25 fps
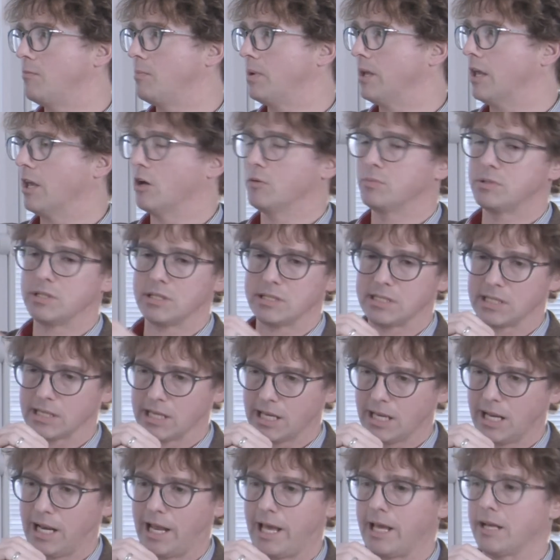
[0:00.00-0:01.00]
of being able to
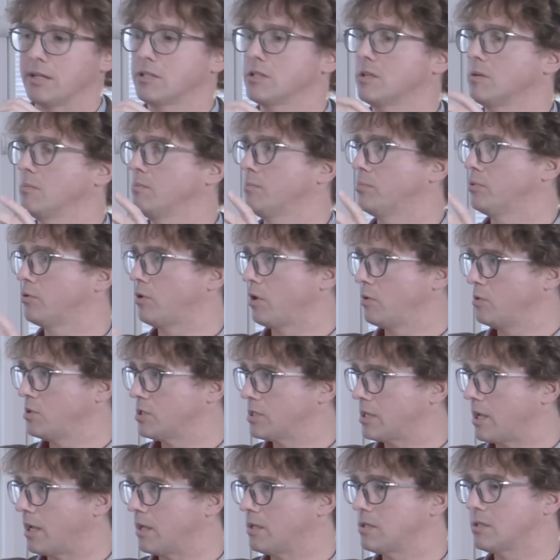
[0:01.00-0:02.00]
collect,
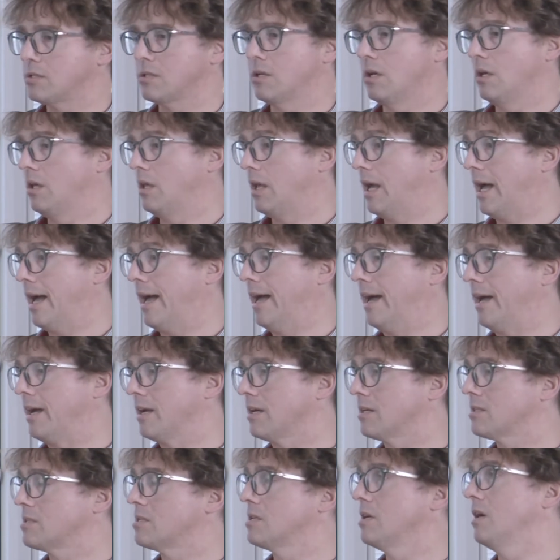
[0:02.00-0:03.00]
process,
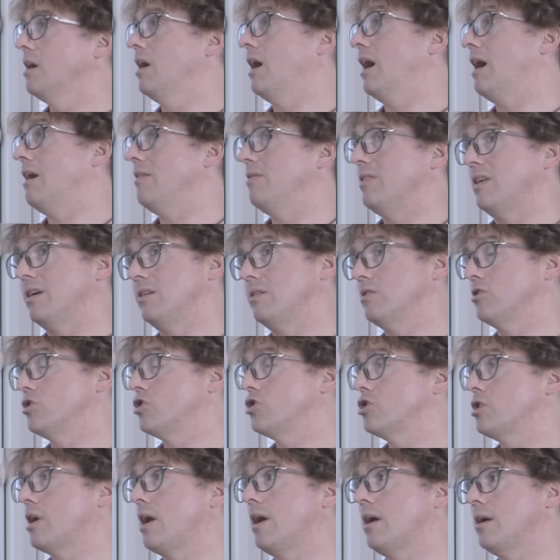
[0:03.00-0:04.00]
act, and then
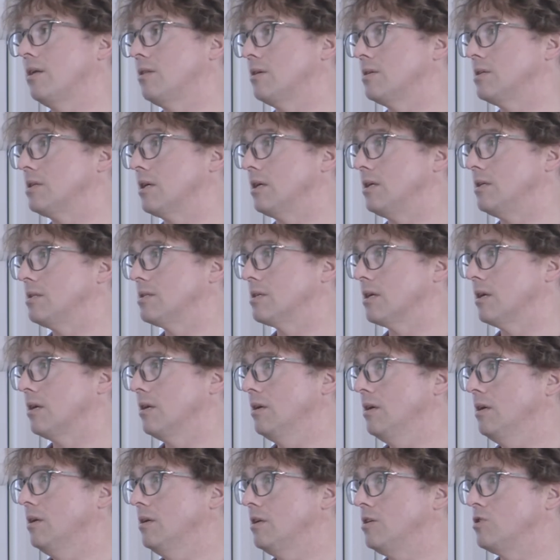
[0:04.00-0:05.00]
share the data
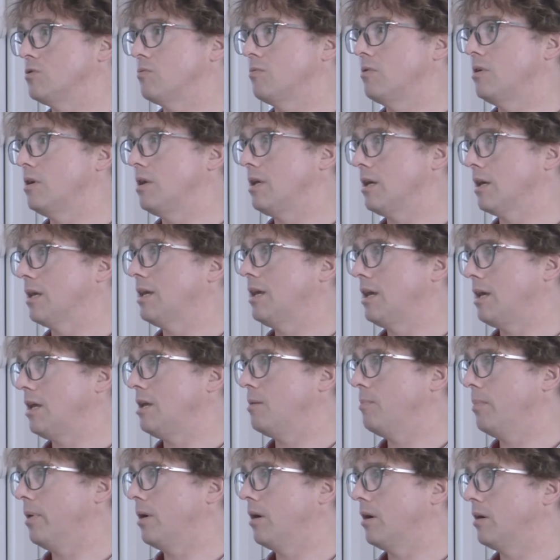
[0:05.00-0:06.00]
is really a key
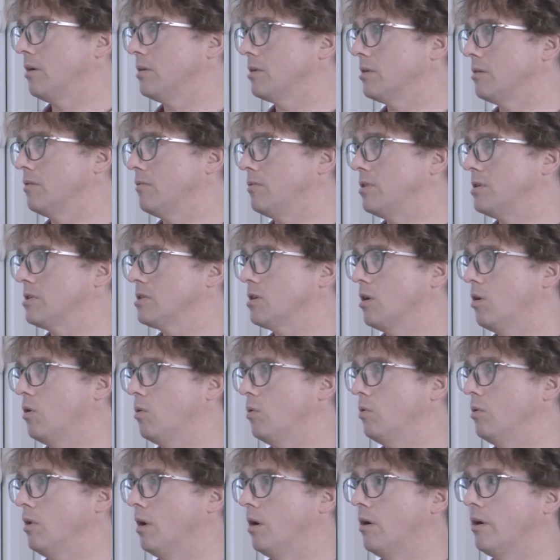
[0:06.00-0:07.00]
part of this
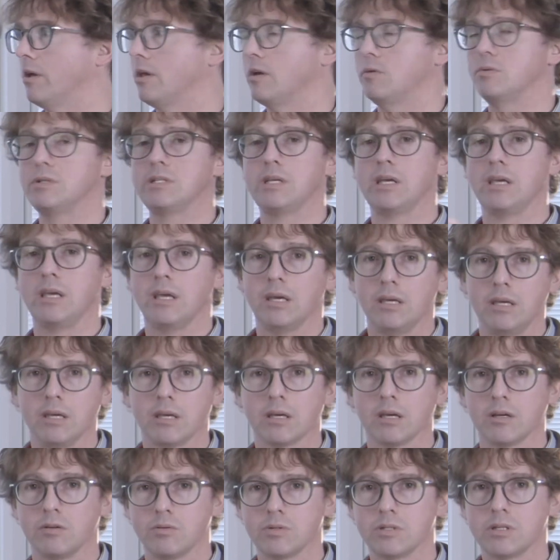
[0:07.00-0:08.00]
whole IoT
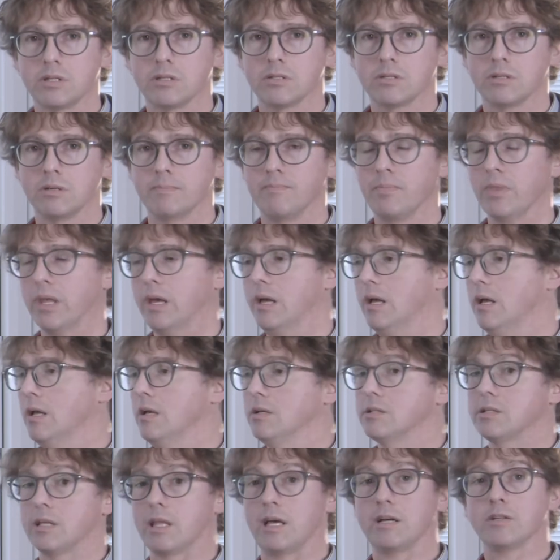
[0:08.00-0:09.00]
ecosystem.
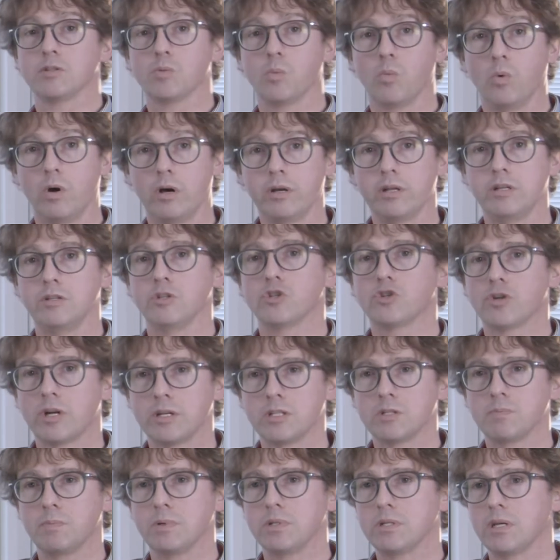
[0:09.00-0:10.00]
So that's one in
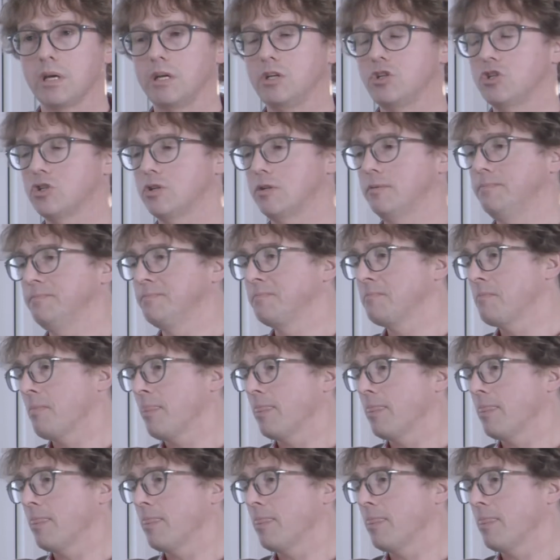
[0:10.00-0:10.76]
transportation.